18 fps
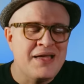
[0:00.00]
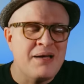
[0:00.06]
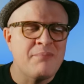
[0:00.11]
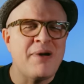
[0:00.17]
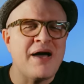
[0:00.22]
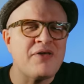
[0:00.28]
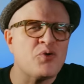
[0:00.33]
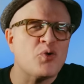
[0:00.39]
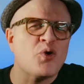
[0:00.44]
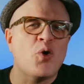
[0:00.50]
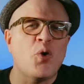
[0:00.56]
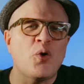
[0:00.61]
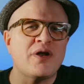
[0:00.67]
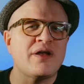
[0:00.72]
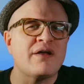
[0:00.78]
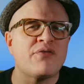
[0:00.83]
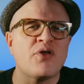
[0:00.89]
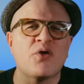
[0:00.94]
And by the
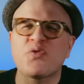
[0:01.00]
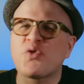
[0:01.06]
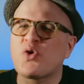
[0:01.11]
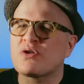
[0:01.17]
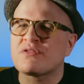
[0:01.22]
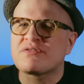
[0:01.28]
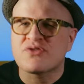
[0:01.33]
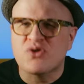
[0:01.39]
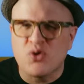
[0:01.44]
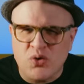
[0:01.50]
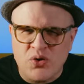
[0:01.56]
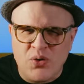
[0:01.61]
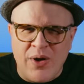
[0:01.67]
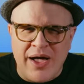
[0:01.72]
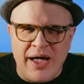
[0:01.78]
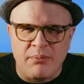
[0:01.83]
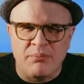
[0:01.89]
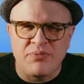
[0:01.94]
recording of their third
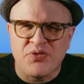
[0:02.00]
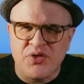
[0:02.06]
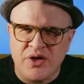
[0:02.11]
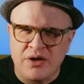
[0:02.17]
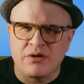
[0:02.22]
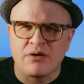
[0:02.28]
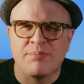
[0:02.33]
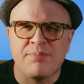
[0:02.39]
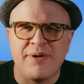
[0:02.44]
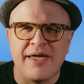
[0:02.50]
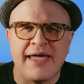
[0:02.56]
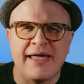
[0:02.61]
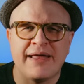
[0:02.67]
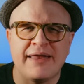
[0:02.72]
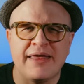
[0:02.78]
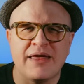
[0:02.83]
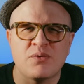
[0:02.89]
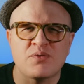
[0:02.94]
studio album, Theater of
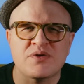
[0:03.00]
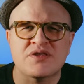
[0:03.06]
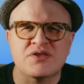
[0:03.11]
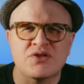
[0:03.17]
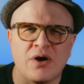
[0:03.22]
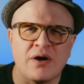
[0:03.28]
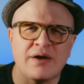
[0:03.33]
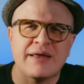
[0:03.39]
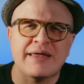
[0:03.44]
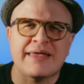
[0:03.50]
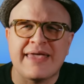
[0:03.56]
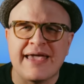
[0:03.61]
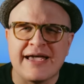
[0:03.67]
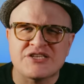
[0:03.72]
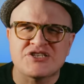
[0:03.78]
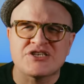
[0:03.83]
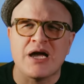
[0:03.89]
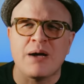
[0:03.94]
Pain, it was starting to
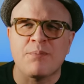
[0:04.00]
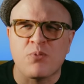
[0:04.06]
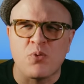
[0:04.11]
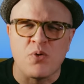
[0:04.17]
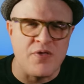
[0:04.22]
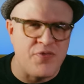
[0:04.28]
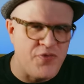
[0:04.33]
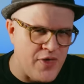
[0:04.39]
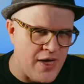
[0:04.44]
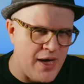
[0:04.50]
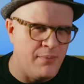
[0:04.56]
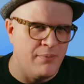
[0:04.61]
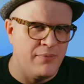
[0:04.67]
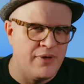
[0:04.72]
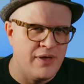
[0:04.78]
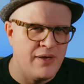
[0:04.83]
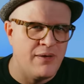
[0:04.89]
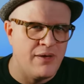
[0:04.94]
catch up with
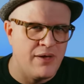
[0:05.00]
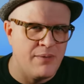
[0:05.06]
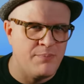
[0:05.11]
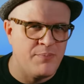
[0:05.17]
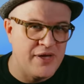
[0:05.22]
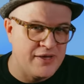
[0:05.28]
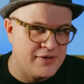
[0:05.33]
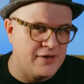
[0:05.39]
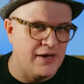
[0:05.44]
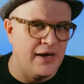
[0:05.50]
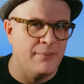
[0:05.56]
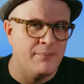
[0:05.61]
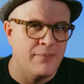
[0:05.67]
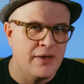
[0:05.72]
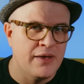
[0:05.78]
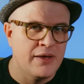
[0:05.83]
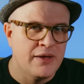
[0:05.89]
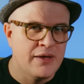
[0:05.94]
them uh, big time.
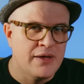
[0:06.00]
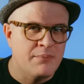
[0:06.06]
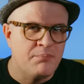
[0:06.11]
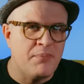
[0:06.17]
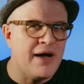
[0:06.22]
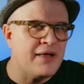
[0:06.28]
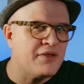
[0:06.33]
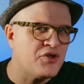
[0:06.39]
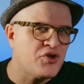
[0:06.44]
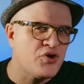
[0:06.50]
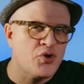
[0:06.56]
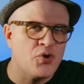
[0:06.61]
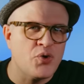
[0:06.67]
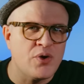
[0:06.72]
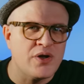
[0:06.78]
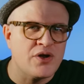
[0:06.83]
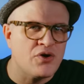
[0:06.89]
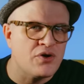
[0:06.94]
Motley
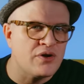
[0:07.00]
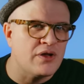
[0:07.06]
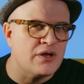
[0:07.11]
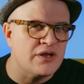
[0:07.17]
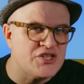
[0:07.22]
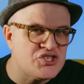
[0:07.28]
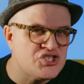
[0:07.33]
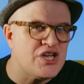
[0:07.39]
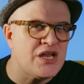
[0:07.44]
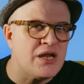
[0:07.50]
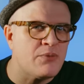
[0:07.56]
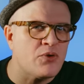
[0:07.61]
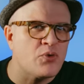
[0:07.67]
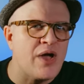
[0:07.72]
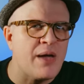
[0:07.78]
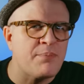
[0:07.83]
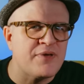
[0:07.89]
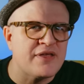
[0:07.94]
Crue had earned a legitimate
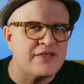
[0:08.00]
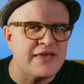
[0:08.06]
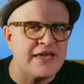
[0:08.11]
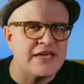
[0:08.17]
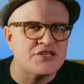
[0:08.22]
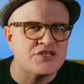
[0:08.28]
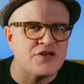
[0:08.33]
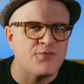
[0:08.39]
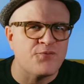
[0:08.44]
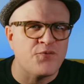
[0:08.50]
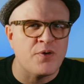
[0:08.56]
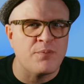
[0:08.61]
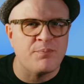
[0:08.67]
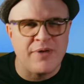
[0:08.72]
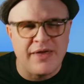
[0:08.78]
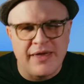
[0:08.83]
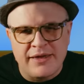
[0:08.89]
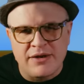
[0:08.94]
reputation for
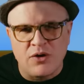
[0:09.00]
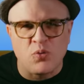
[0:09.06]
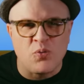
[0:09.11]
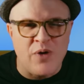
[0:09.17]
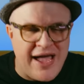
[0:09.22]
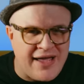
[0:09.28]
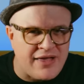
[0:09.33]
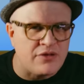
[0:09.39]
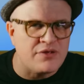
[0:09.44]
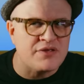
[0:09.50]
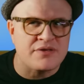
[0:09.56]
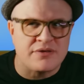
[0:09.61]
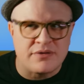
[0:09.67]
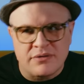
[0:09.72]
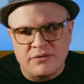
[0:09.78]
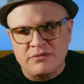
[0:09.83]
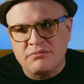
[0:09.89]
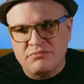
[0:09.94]
being a
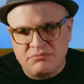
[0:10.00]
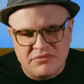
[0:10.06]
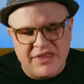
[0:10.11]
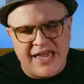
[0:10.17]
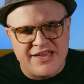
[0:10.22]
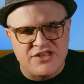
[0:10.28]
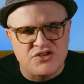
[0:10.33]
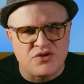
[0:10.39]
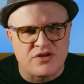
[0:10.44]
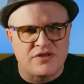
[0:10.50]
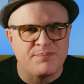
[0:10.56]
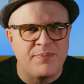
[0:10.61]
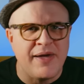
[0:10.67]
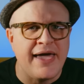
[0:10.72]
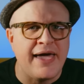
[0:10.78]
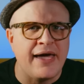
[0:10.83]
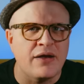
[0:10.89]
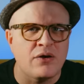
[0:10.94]
reckless and dangerous
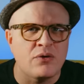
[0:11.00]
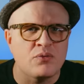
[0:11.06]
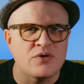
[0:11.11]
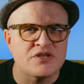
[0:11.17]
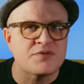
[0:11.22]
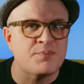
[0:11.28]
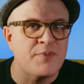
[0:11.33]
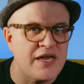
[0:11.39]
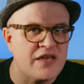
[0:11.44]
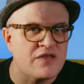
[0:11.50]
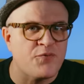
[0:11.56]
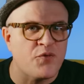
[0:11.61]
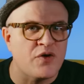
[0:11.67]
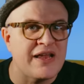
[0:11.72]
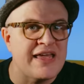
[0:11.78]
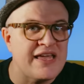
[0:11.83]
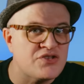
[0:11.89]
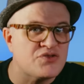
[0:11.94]
band, which makes
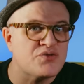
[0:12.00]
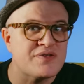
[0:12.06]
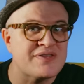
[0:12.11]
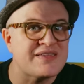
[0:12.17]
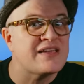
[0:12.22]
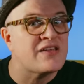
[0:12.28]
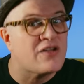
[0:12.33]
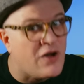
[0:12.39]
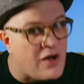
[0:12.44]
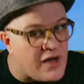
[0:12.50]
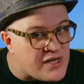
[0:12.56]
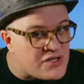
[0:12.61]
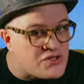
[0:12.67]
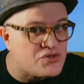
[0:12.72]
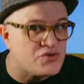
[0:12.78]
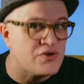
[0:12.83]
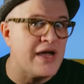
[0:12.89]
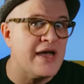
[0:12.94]
for an interesting
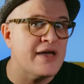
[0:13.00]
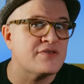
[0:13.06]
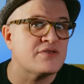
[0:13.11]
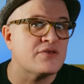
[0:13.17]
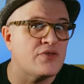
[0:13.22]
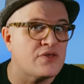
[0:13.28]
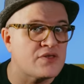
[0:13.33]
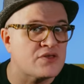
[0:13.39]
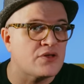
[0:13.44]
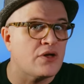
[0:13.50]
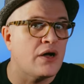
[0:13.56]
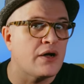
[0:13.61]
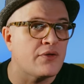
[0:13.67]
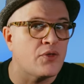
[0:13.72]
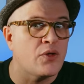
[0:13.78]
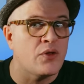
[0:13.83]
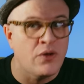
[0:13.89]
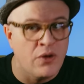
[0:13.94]
contrast to the
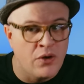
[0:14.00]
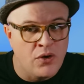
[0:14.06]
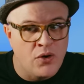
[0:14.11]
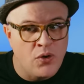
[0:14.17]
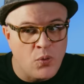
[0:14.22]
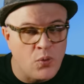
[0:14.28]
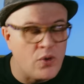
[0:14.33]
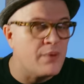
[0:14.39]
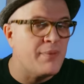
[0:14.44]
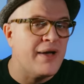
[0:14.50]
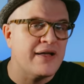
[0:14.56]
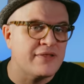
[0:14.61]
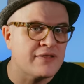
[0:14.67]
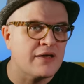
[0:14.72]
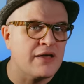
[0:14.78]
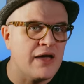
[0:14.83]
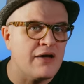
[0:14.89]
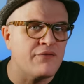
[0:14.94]
song that we're
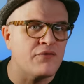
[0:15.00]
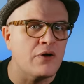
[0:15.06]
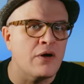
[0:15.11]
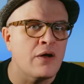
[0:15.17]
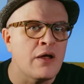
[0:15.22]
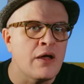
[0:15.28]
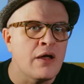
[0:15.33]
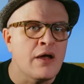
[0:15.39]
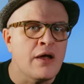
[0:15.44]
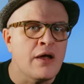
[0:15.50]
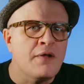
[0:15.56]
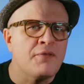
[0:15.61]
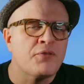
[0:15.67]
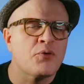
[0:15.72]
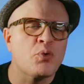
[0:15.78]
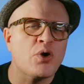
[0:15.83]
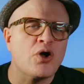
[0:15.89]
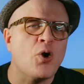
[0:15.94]
about to cover.
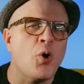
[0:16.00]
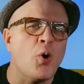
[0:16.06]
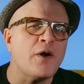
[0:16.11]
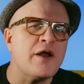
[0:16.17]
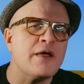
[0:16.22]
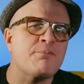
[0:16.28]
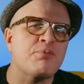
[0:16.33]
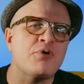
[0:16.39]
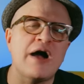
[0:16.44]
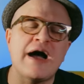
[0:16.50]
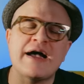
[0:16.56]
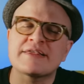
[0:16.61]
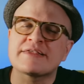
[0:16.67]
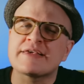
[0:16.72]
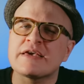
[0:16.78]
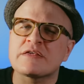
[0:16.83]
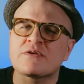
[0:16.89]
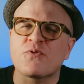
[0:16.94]
The recording
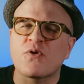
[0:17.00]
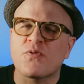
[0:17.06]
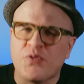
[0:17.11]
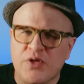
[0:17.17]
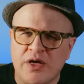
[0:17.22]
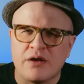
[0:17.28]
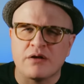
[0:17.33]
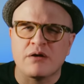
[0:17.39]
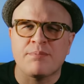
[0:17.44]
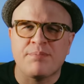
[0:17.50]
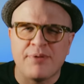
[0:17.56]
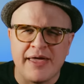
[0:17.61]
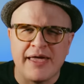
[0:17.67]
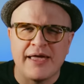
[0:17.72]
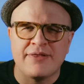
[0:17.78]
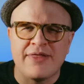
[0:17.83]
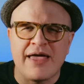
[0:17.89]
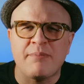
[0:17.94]
process for Theater of
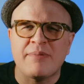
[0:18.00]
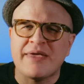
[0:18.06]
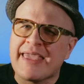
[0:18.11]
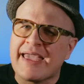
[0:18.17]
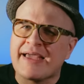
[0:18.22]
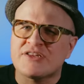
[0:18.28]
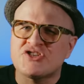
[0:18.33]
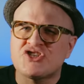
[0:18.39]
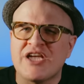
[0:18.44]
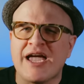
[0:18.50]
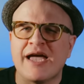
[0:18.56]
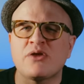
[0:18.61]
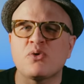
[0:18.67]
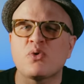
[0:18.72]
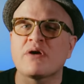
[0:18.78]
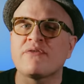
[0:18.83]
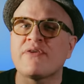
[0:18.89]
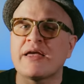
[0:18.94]
Pain, that began in
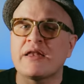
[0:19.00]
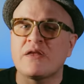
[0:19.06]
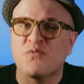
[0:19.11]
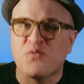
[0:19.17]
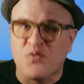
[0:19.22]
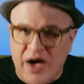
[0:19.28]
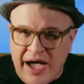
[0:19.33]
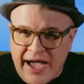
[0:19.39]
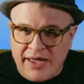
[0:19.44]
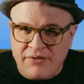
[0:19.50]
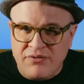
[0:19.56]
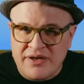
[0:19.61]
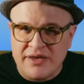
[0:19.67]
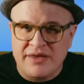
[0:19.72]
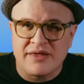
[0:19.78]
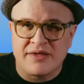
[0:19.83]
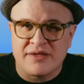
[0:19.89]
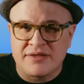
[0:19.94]
January of 85
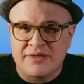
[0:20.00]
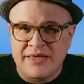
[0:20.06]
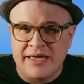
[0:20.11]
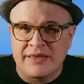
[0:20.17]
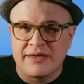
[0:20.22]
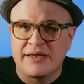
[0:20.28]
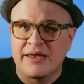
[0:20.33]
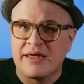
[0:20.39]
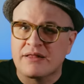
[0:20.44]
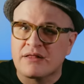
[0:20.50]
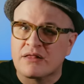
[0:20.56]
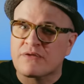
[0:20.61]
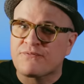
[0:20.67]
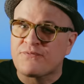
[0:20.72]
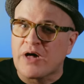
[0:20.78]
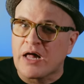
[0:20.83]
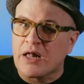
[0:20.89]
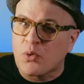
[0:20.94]
and it extended into the
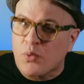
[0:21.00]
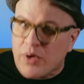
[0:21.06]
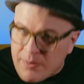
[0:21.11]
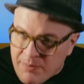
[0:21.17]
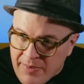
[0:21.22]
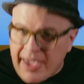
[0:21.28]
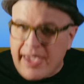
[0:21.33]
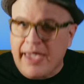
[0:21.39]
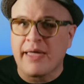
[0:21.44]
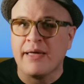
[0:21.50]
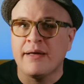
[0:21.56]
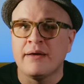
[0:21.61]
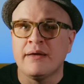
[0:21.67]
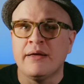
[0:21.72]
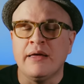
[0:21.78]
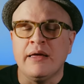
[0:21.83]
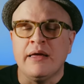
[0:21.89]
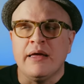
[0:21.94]
following May.
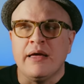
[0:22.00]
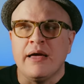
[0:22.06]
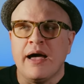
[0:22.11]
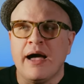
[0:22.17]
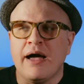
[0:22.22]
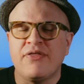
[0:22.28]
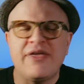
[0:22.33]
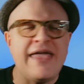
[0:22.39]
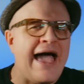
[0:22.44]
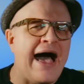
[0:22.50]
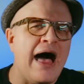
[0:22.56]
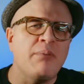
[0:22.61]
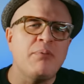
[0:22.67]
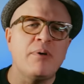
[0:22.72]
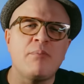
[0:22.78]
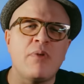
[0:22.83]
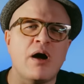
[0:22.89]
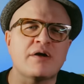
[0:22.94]
Uh, the
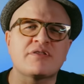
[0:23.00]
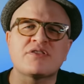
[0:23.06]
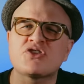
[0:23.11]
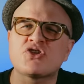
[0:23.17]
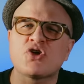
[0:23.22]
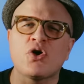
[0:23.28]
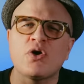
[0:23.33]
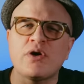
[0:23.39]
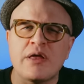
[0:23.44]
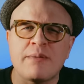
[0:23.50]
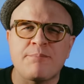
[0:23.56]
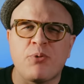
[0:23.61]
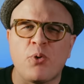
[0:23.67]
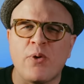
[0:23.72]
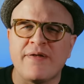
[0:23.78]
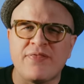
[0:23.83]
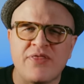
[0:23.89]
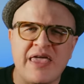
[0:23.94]
album marked a turning
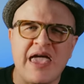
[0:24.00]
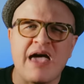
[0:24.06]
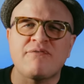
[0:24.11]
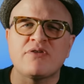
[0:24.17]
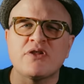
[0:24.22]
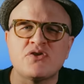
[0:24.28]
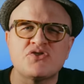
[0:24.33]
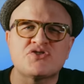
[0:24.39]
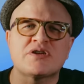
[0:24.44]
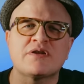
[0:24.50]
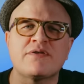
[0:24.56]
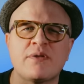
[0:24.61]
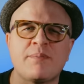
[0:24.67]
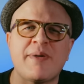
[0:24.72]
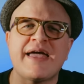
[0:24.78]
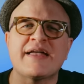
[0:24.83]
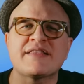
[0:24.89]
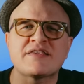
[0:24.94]
point in the evolution of
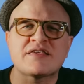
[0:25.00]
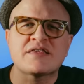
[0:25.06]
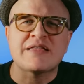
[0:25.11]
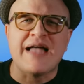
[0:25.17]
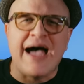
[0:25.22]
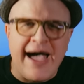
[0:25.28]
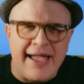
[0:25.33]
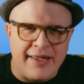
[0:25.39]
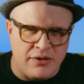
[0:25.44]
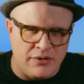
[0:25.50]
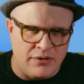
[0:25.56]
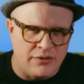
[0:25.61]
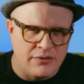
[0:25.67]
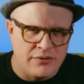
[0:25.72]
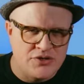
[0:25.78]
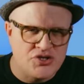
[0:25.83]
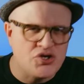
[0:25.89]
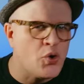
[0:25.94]
the band's
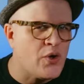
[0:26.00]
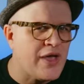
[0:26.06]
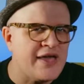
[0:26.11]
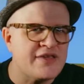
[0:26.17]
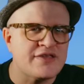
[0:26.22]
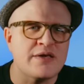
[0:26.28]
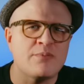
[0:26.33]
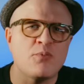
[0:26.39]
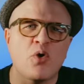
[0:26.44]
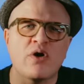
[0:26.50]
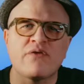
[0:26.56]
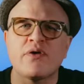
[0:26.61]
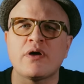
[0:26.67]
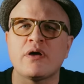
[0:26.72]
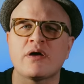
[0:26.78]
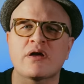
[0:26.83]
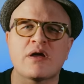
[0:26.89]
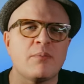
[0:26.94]
style, showcasing more of
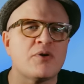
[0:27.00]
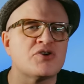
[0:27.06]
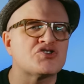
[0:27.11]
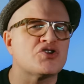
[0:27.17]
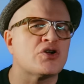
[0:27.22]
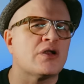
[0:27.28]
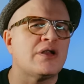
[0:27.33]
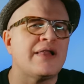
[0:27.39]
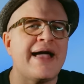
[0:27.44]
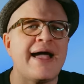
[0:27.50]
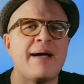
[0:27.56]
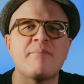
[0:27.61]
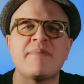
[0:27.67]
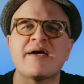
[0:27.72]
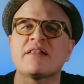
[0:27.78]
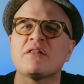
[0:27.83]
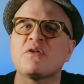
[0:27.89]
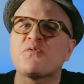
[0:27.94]
a commercial
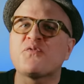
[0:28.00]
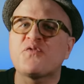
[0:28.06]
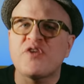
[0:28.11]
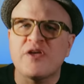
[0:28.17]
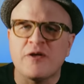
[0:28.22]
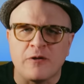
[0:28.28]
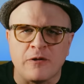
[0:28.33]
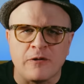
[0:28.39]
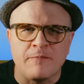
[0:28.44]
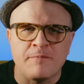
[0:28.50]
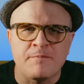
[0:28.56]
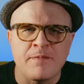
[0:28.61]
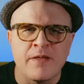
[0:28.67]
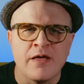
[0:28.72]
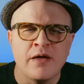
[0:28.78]
glam metal feel.